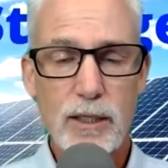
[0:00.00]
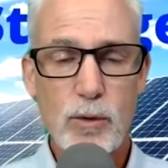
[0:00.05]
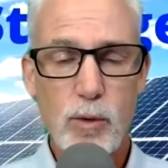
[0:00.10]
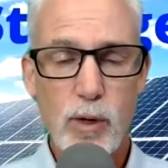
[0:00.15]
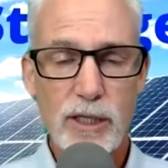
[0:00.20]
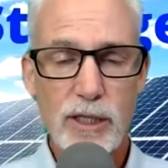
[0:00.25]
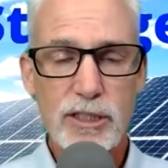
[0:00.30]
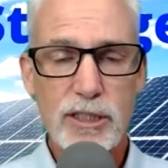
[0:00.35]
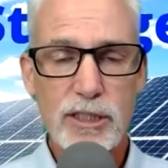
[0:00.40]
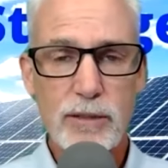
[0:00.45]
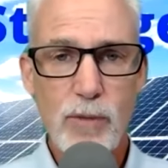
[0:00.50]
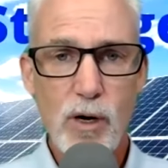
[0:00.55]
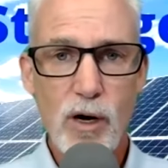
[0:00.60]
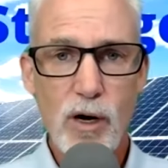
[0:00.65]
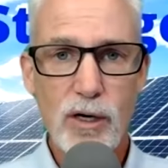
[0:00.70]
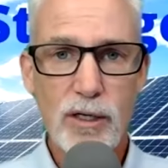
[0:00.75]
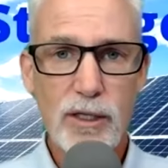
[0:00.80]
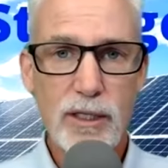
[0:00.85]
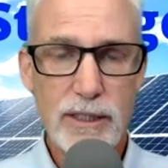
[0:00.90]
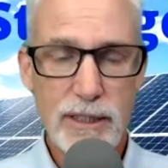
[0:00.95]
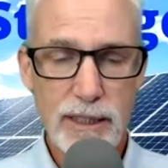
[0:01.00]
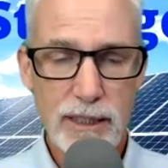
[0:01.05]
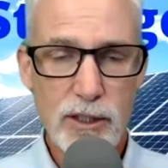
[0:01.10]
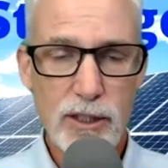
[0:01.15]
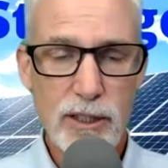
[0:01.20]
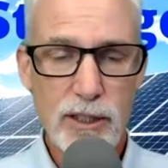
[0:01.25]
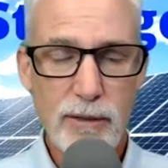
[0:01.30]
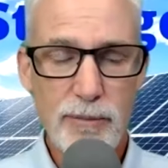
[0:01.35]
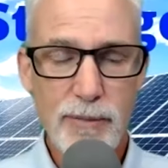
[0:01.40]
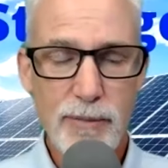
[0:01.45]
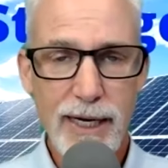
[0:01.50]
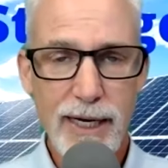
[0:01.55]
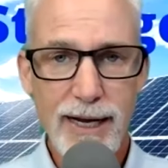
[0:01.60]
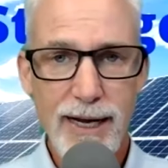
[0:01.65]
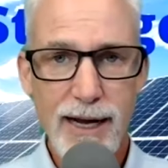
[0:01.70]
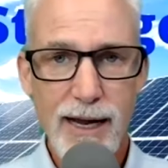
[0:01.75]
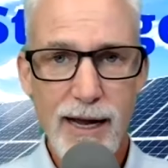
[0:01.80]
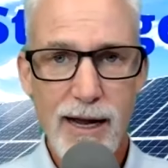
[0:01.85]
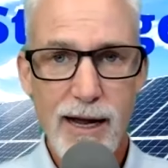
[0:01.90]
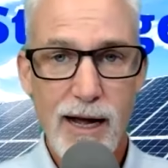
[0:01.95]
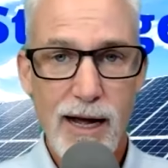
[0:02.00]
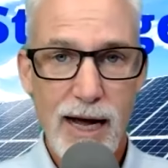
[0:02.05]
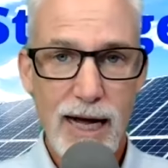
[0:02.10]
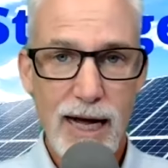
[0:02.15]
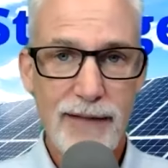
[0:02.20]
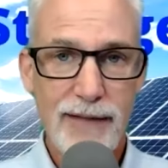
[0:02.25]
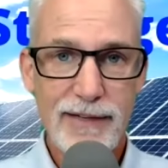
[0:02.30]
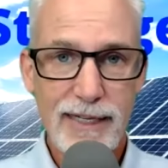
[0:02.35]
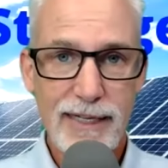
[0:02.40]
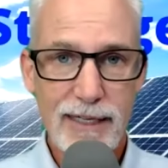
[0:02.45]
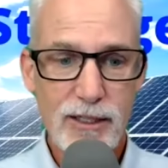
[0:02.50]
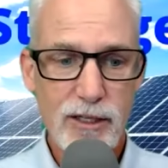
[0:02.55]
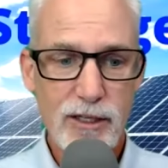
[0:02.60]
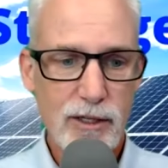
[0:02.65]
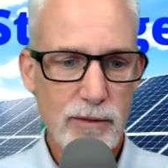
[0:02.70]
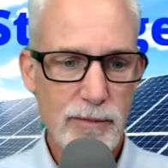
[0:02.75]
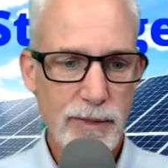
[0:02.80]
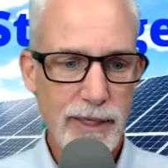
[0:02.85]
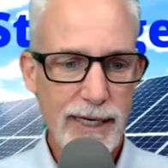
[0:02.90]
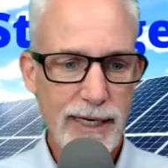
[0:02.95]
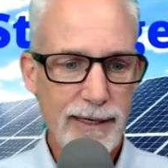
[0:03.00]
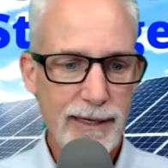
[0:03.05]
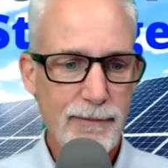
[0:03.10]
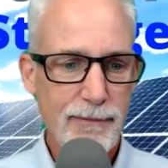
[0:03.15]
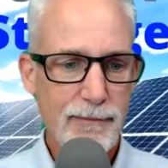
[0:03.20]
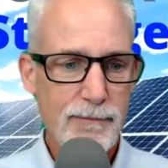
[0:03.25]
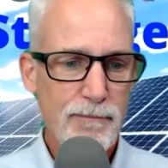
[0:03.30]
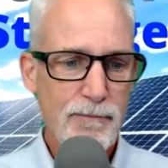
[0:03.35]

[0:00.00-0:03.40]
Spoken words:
Could it be? I think it could be.